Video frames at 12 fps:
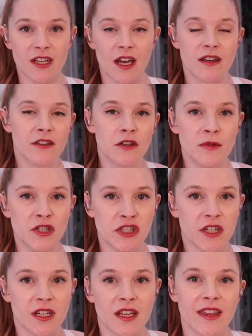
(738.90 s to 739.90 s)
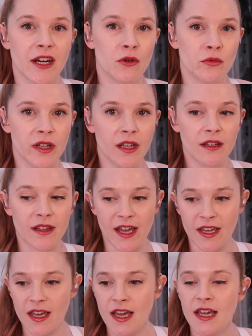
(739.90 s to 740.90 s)
another machine that I really
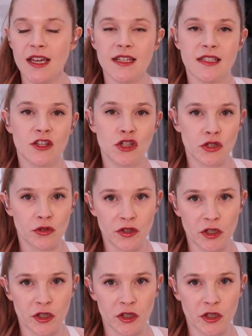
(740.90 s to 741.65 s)
like is the shoulder